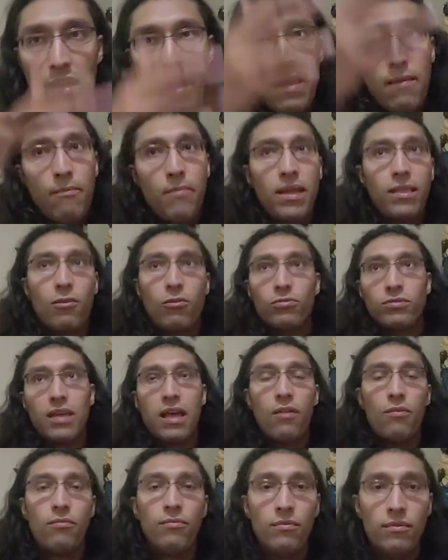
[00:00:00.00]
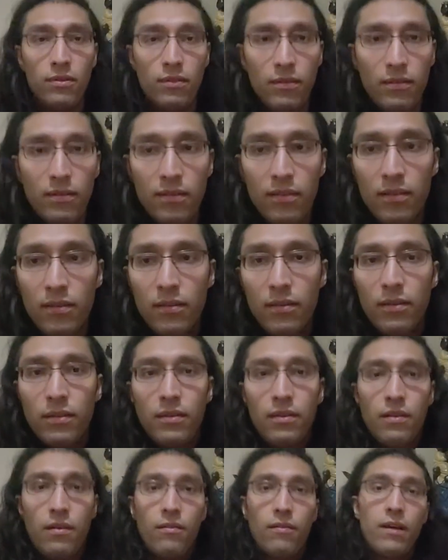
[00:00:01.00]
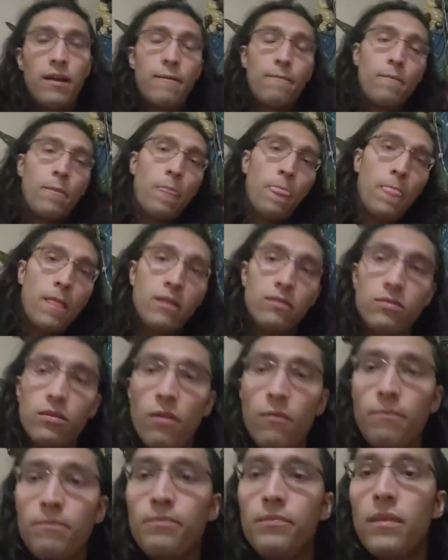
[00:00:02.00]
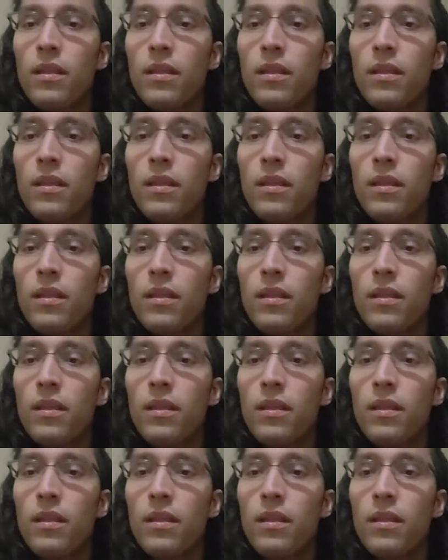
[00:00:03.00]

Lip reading: empetrosados. Okay, so